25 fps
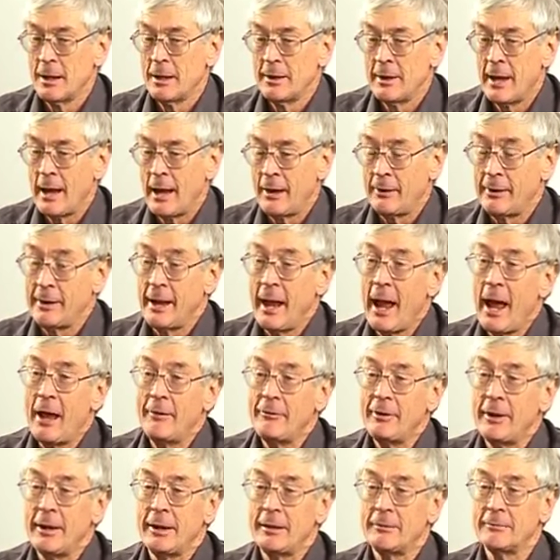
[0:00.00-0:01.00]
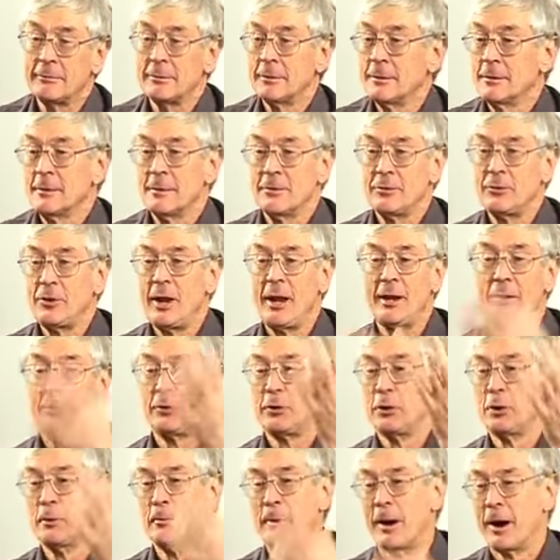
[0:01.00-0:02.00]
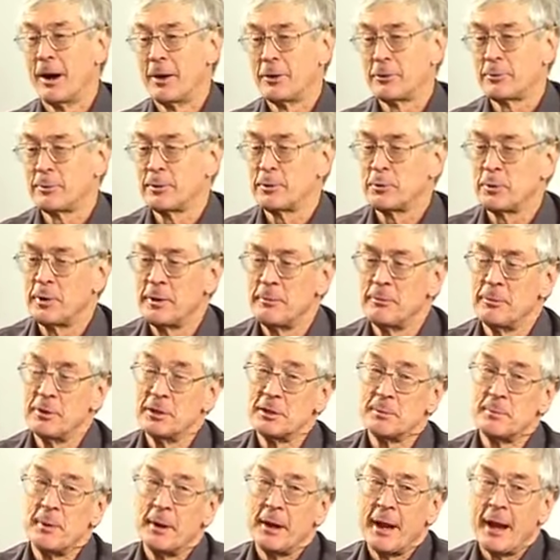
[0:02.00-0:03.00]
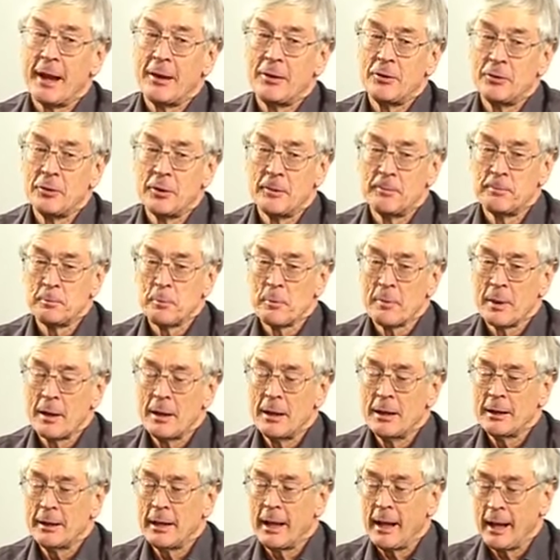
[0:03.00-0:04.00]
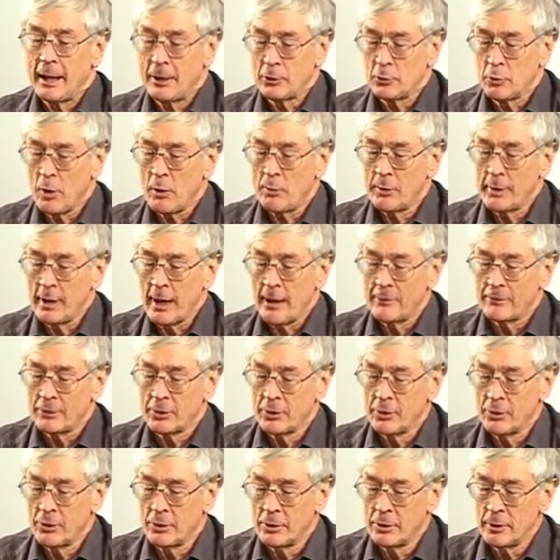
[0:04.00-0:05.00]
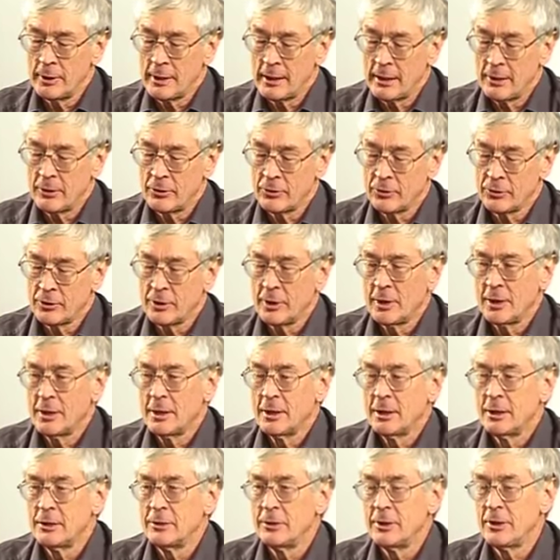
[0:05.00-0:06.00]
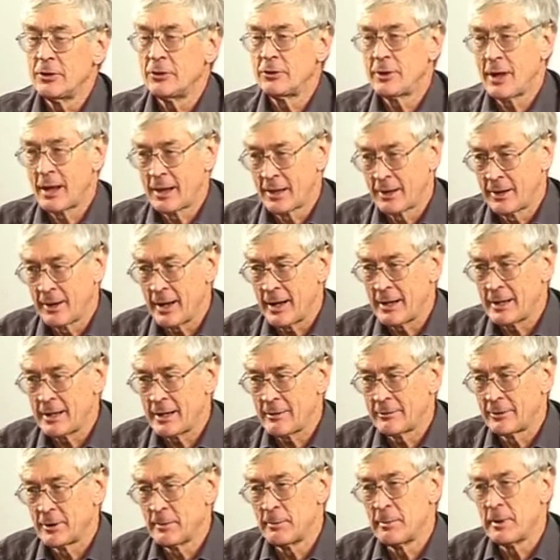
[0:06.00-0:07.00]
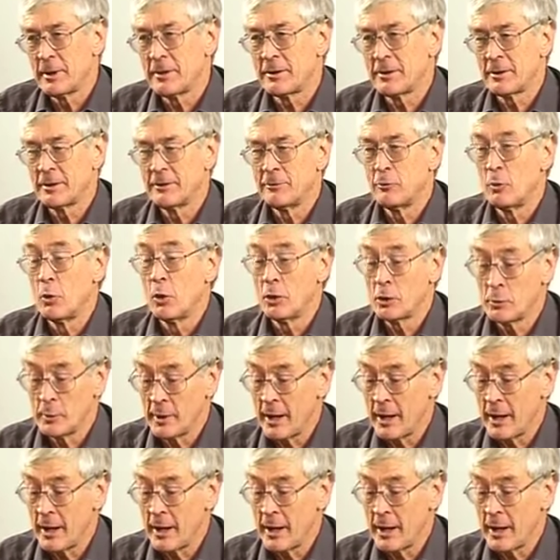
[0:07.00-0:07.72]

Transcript: Now, in having 10 Dubais between Brisbane and Cairns, what we'd have to do is desalinate every bit of water.